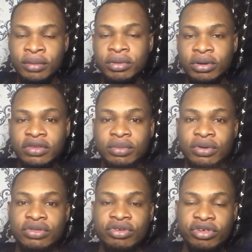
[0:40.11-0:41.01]
because I'm
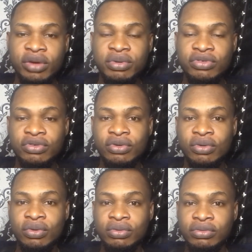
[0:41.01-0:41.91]
going to share with
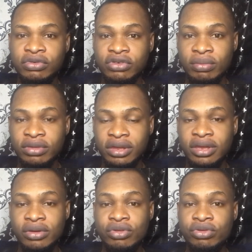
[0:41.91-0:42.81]
you something
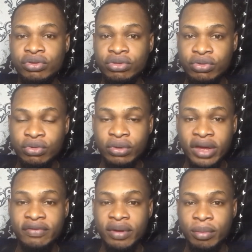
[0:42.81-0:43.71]
that you should do
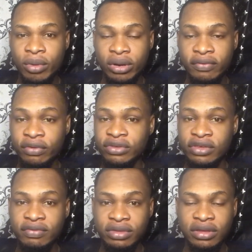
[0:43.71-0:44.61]
every morning for
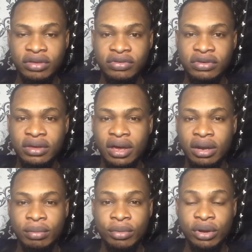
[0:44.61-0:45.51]
seven days
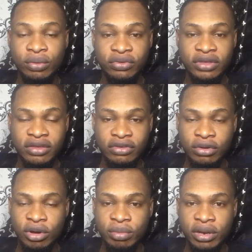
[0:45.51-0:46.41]
and money will start
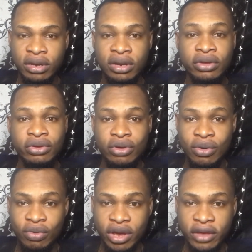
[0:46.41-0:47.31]
coming your
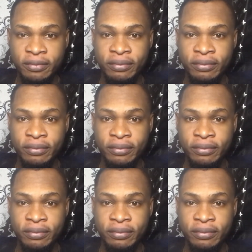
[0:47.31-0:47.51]
way,